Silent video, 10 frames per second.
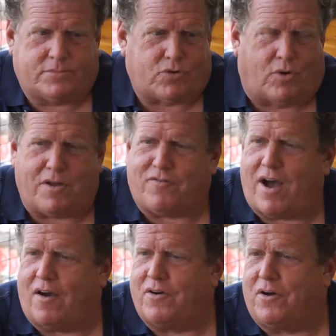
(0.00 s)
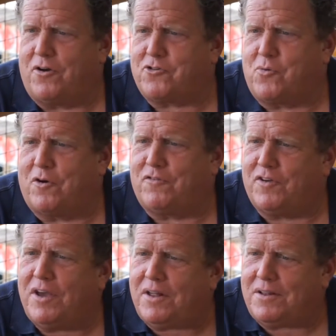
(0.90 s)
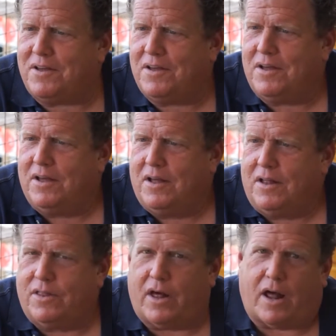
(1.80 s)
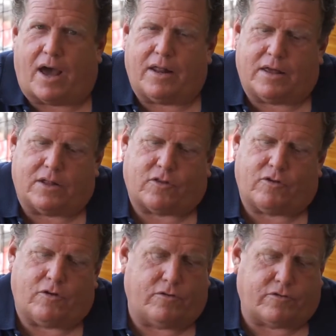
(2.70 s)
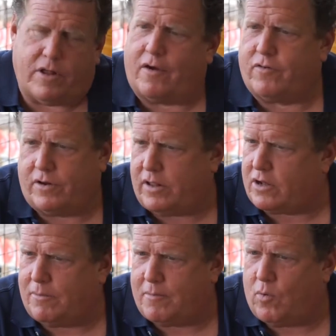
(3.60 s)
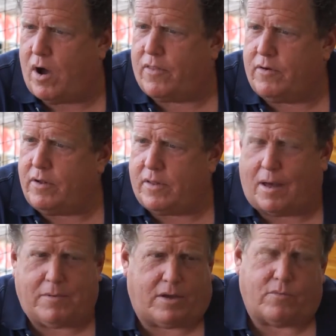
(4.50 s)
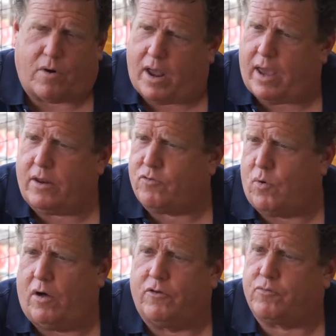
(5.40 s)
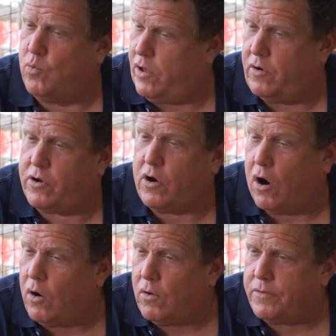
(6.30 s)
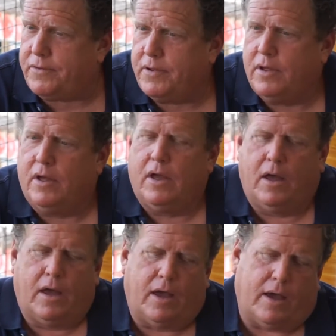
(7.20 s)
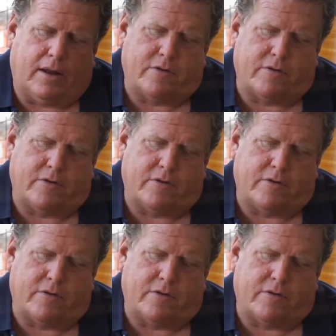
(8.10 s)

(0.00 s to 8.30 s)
2,500 square feet that I didn't get to use, never in inclement weather, and I mean rain as well as winter and cold, and